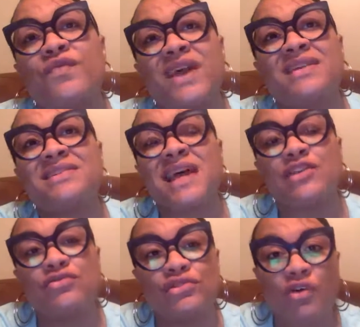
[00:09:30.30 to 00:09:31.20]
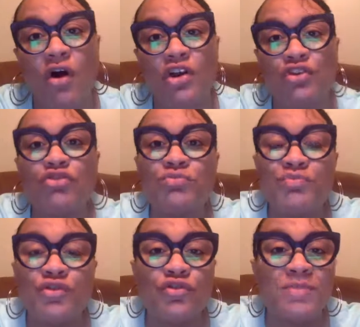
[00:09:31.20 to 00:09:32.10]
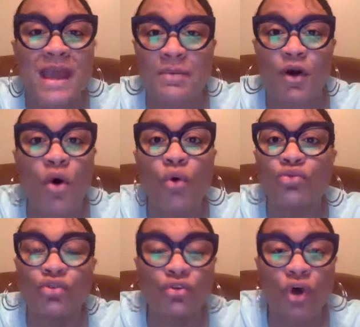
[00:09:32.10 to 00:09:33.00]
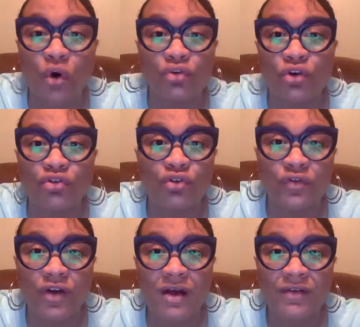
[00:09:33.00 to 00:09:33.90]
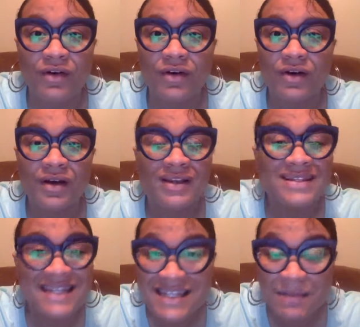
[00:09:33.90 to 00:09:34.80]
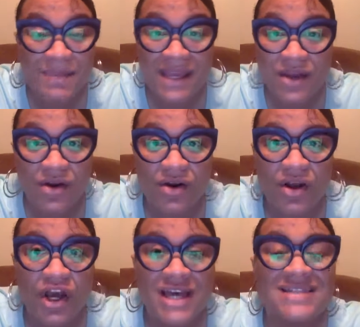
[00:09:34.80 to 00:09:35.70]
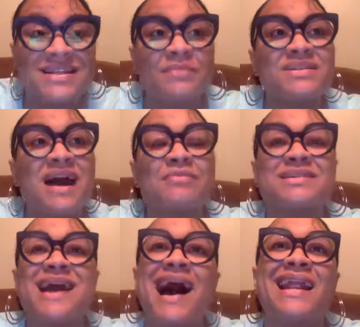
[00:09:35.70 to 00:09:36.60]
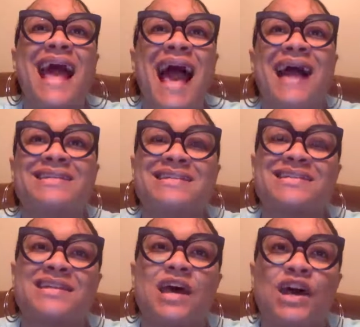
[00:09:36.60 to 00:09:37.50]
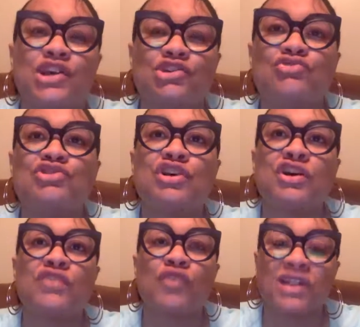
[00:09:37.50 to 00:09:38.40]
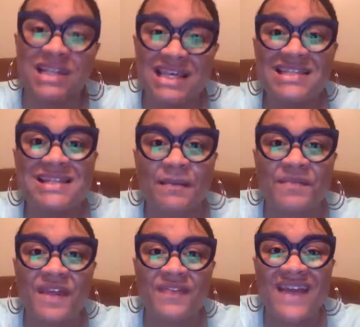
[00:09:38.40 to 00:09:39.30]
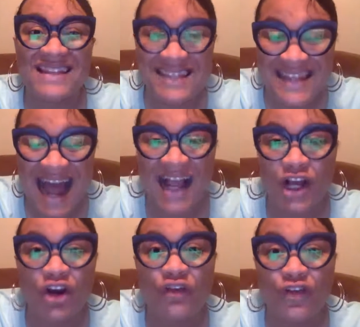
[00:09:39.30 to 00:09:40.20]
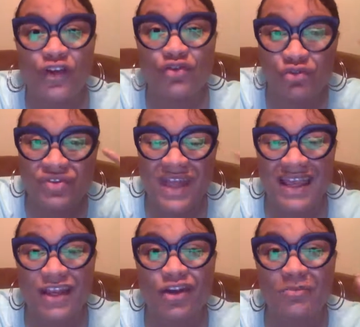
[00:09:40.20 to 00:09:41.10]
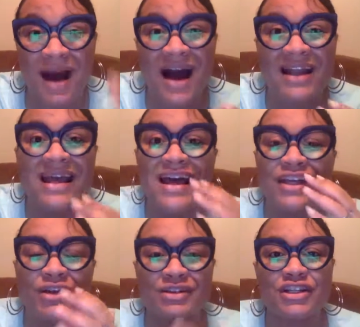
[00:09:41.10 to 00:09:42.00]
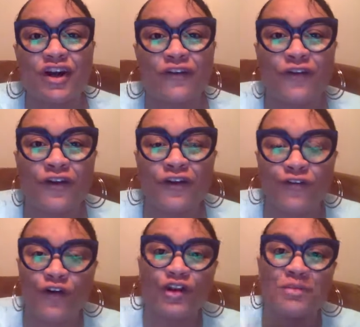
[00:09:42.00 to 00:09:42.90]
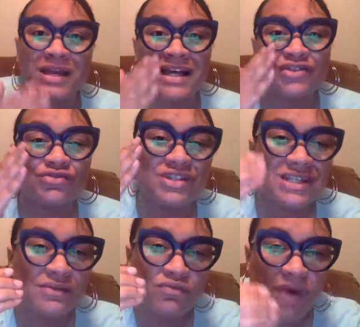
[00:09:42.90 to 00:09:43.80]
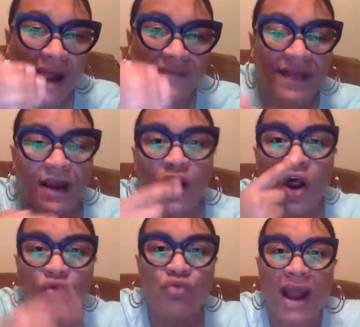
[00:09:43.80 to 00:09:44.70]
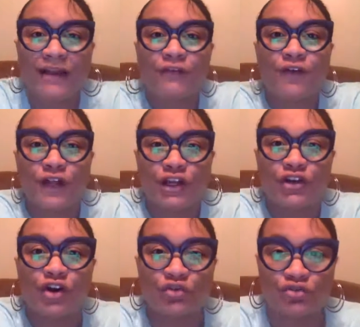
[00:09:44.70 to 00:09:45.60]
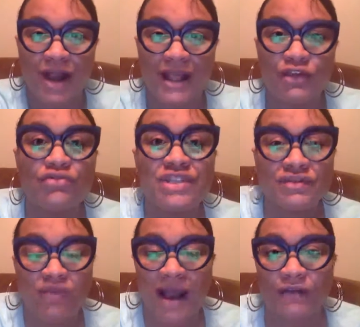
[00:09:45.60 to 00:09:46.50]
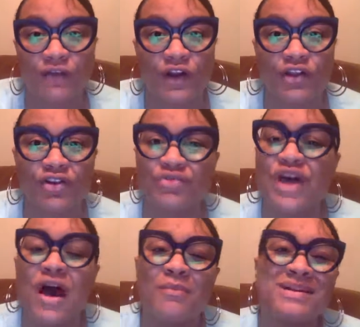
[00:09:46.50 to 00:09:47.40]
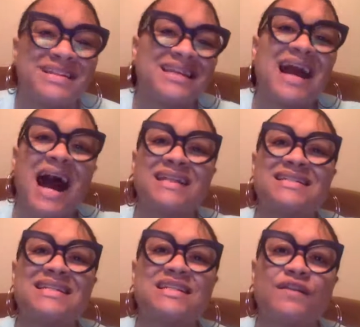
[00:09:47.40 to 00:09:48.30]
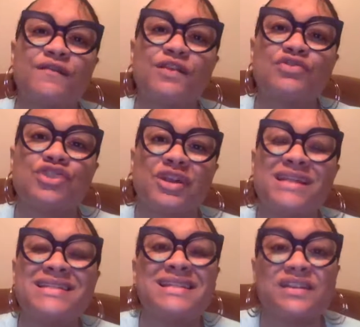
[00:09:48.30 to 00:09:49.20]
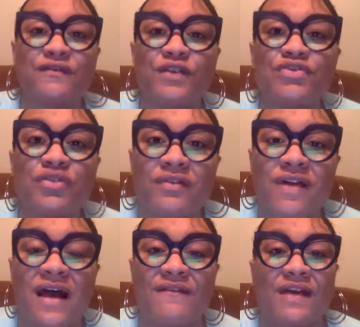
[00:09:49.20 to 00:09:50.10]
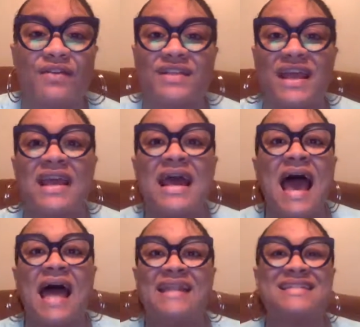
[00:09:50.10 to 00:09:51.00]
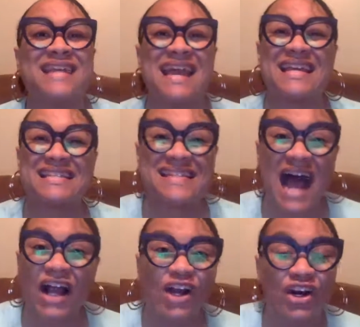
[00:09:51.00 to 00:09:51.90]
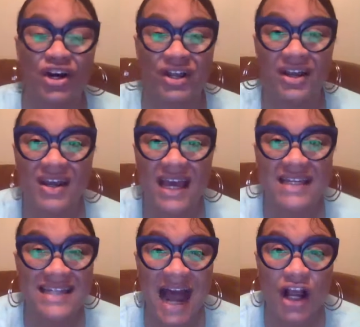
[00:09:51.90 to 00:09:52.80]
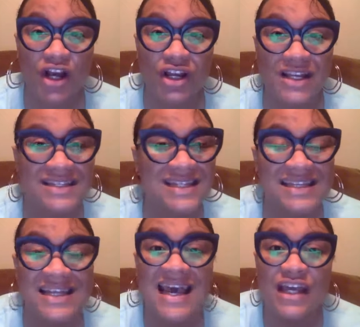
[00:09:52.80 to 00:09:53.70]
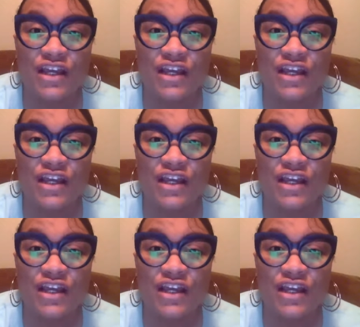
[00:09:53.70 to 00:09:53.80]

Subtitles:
things that you thought you'd be able to hold on to forever disappear. Sometimes God asks you to release something that's not good for you. You think in your mind, it's good for you because you see right there, right in front of your nose, right? You see right in front of your nose. But see, God sees the future. He sees the future of everything. And he's saying it's not good. is not good because this,